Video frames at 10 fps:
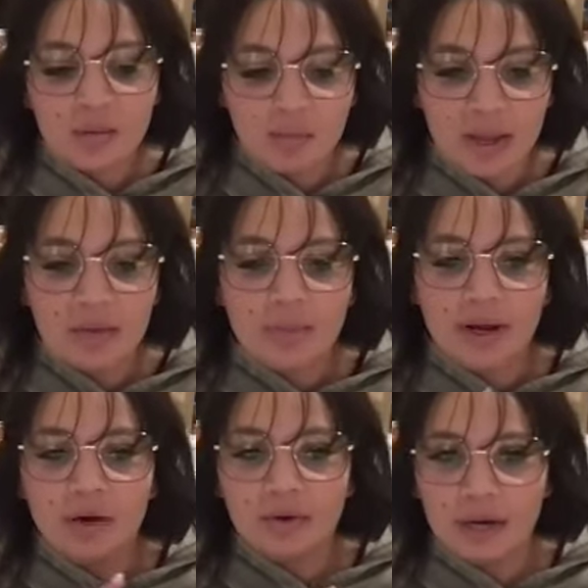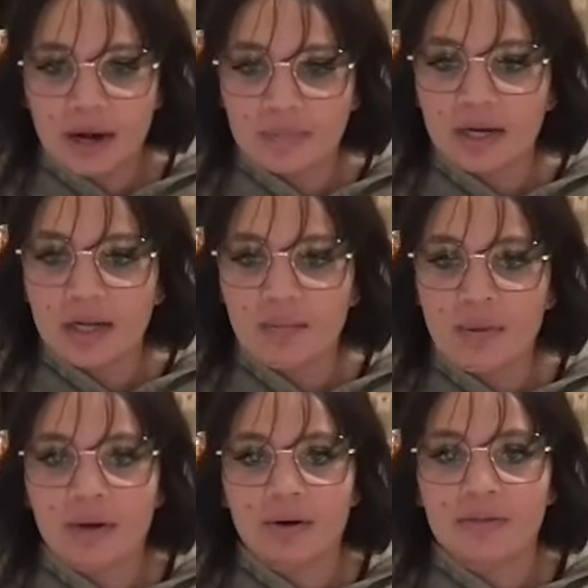I'm going to make it my own and I'm going to
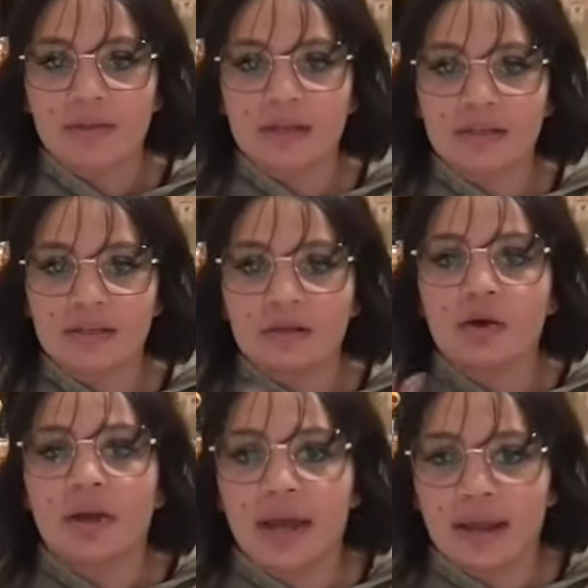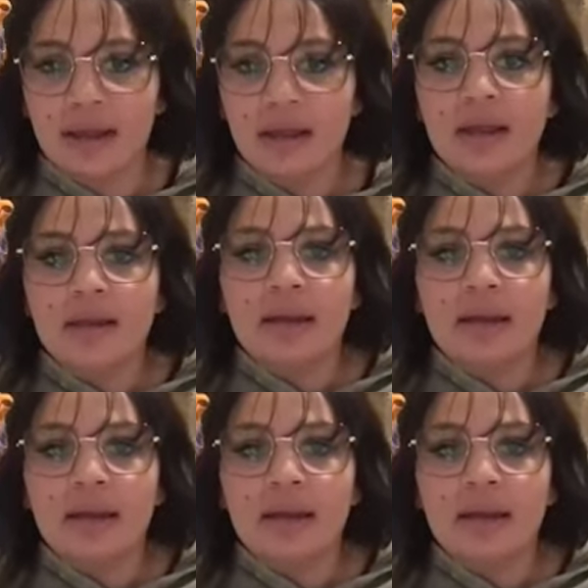get better at this. Okay.